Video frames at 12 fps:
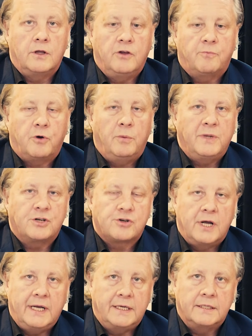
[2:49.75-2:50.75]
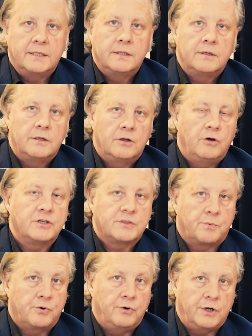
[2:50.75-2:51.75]
You've probably tried
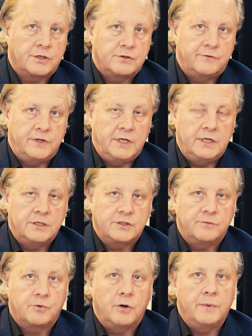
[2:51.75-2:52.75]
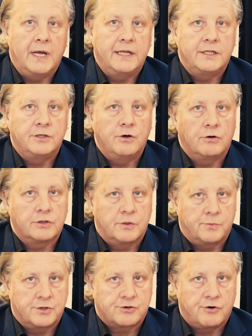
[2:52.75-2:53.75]
lots of products over the years. You've probably had the
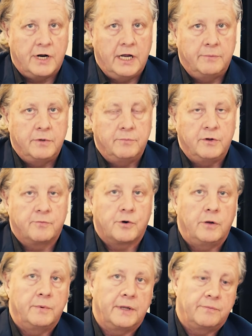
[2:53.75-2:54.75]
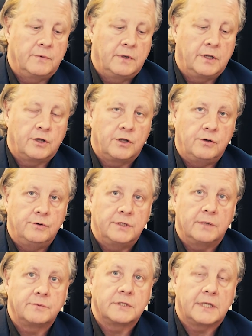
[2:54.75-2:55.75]
doctor prescribe them. You've probably
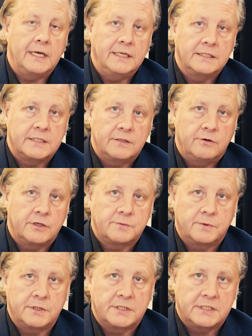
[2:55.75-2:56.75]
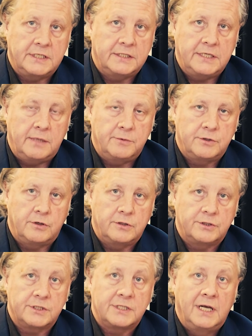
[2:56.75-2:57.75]
queued up to get into the hospital to see a
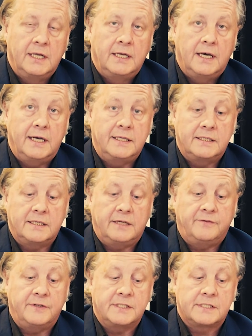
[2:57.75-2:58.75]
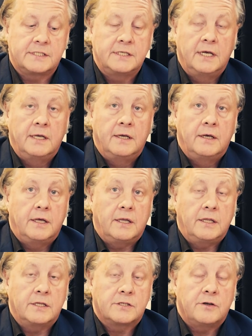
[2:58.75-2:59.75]
dermatologist. And if it's
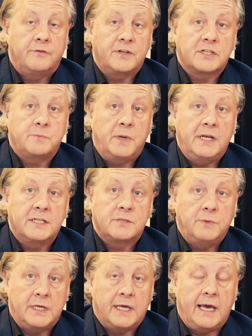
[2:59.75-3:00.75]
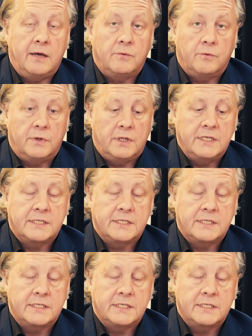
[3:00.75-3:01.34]
the sort of experience we get when